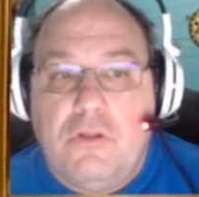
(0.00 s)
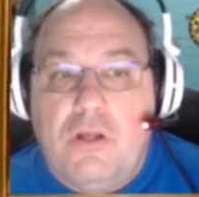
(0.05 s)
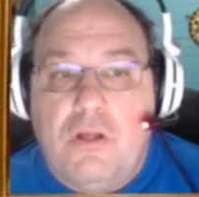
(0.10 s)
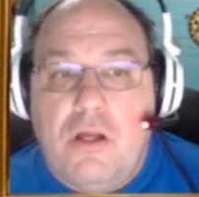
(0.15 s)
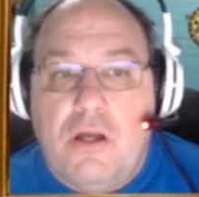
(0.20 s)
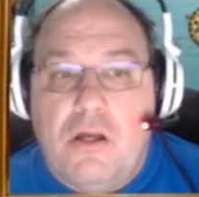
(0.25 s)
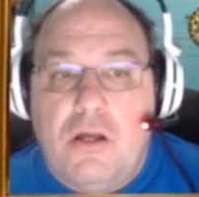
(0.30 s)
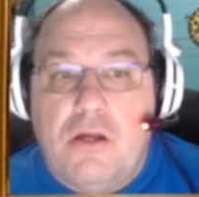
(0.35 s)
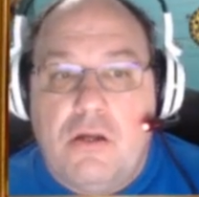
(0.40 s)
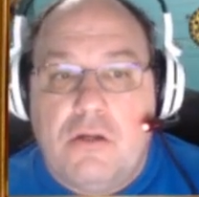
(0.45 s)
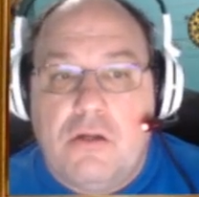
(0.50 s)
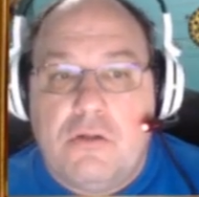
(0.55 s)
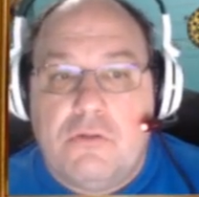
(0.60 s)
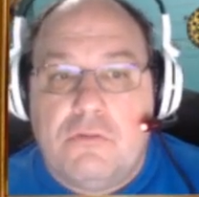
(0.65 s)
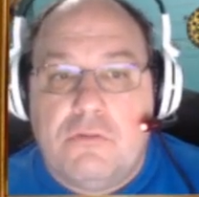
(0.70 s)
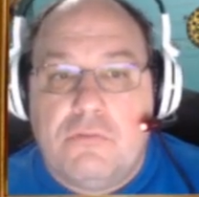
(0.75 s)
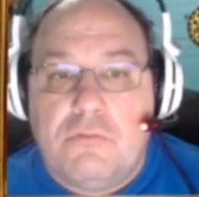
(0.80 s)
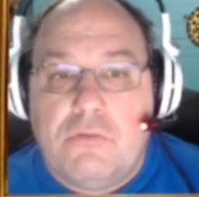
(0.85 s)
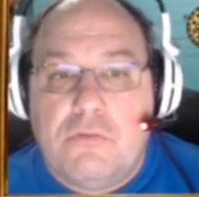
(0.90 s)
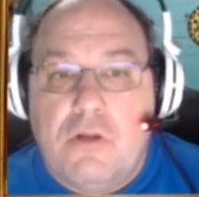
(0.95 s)

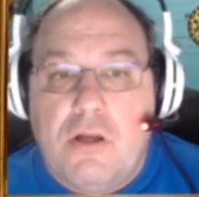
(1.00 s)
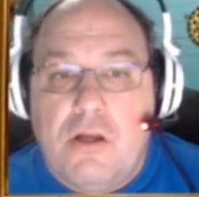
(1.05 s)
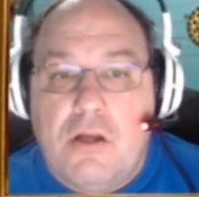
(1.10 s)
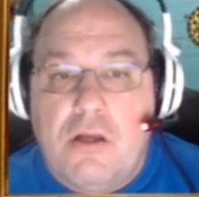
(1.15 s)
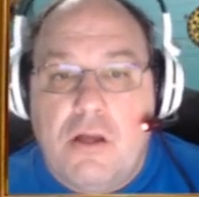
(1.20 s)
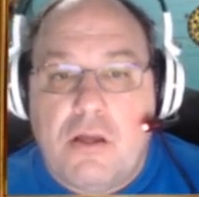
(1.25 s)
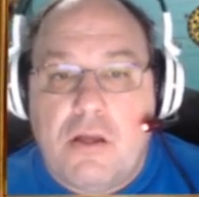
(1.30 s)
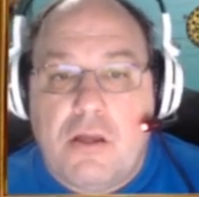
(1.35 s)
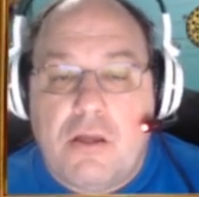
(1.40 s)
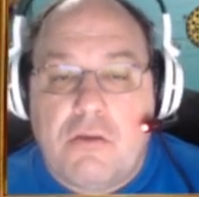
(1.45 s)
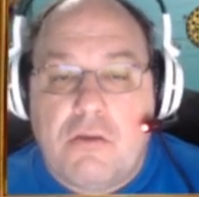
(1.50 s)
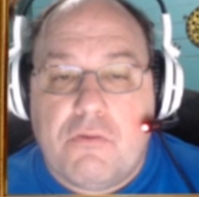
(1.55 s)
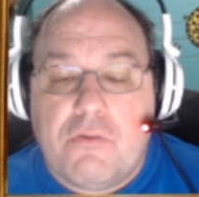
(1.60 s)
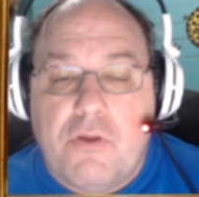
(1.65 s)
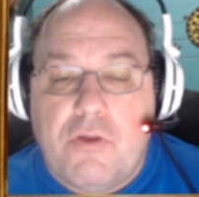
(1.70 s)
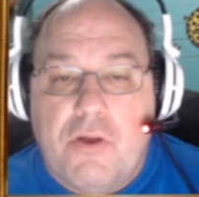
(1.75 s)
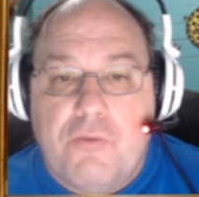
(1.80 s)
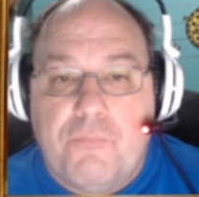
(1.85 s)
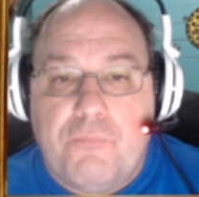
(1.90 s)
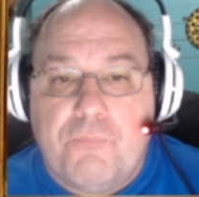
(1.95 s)
a
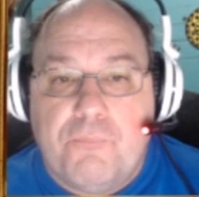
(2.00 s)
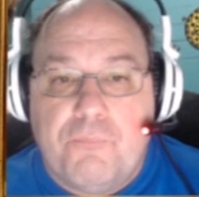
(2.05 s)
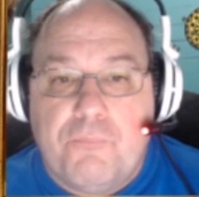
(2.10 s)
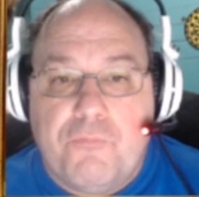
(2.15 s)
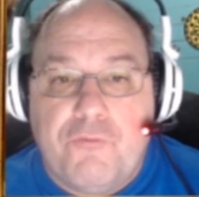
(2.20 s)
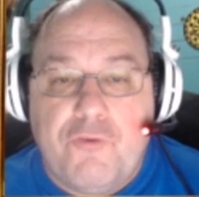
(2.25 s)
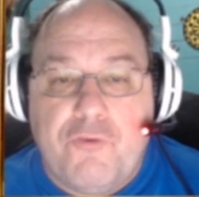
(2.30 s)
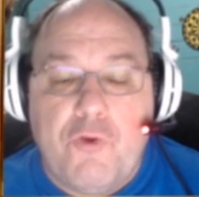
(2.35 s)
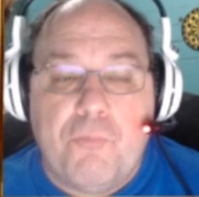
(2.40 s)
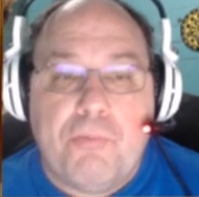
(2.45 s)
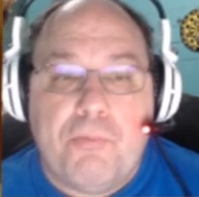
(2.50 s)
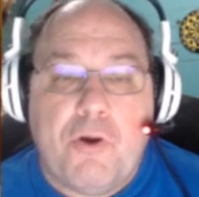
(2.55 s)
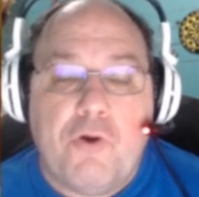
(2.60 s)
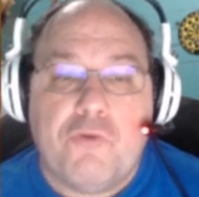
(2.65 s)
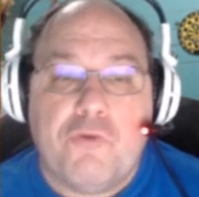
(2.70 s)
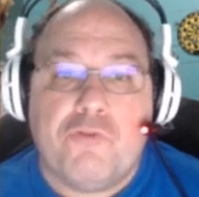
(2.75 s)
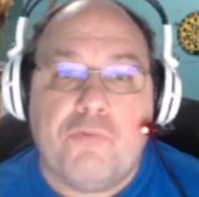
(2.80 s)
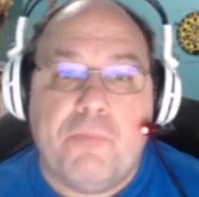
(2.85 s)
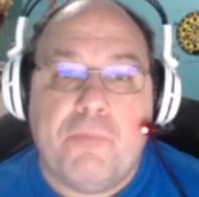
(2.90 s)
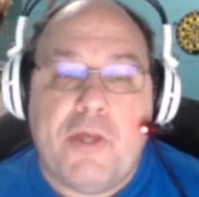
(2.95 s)
few
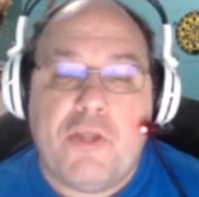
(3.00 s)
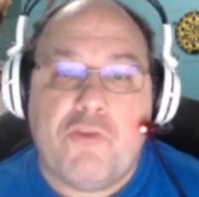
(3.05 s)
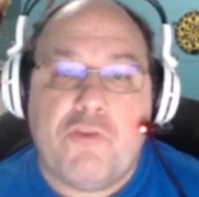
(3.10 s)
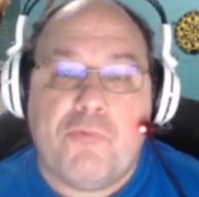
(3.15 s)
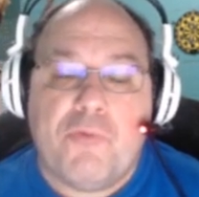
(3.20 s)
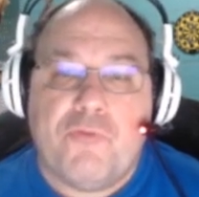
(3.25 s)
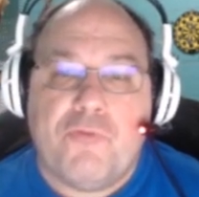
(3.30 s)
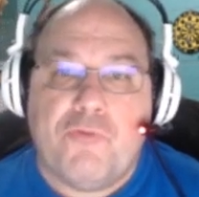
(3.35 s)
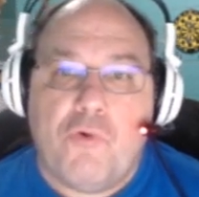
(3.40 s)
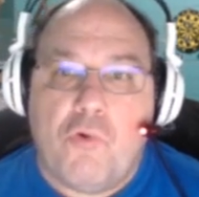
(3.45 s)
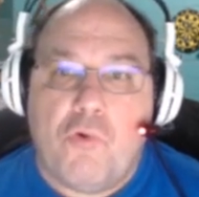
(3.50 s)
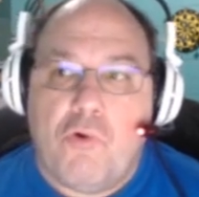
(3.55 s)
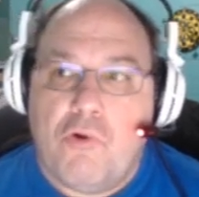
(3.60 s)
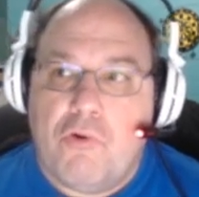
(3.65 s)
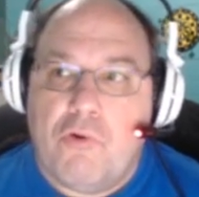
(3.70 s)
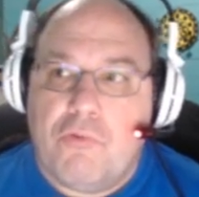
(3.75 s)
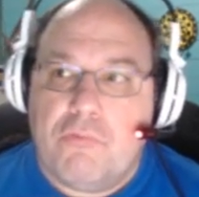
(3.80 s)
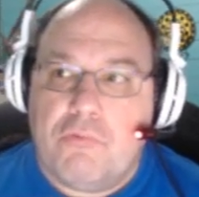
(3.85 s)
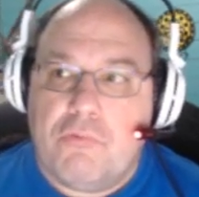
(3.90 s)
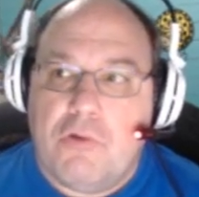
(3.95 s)
Postmates
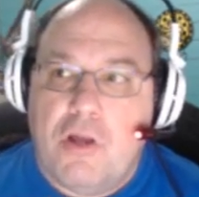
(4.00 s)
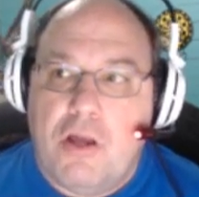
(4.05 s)
before